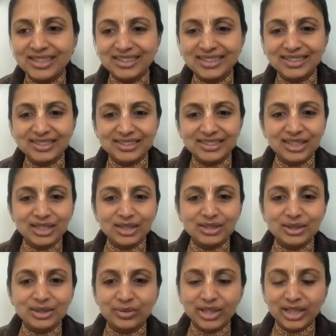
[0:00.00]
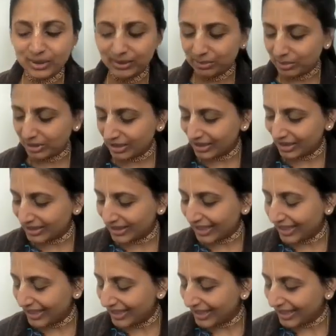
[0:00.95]
I think it's a very auspicious
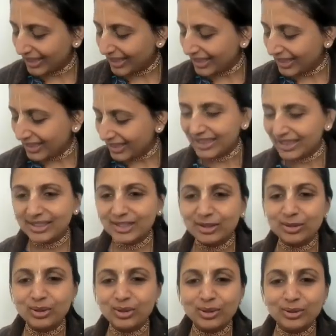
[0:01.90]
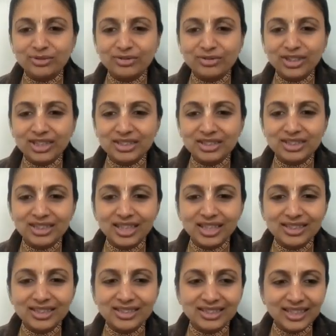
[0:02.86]
day to glorify
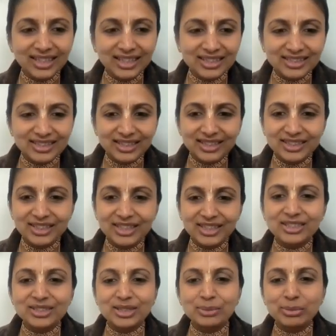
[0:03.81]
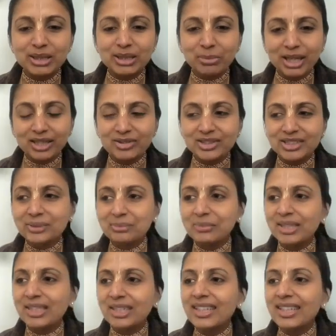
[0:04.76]
Krishna and hear Srimad Bhagavatam.